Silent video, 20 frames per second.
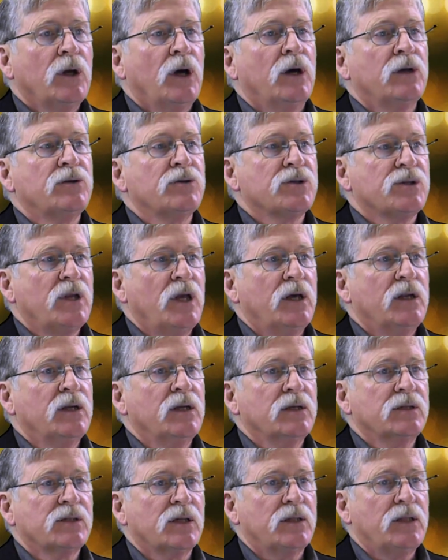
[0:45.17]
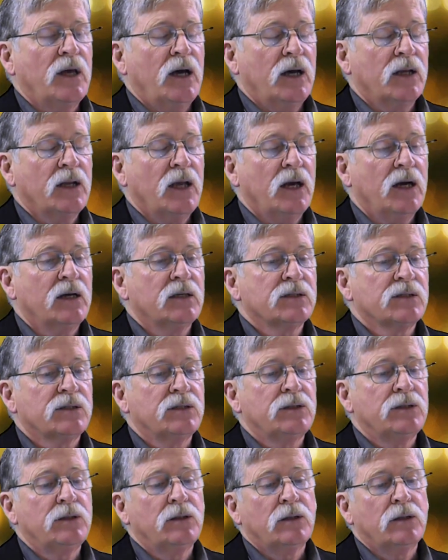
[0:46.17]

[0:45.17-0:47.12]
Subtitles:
understandings in that has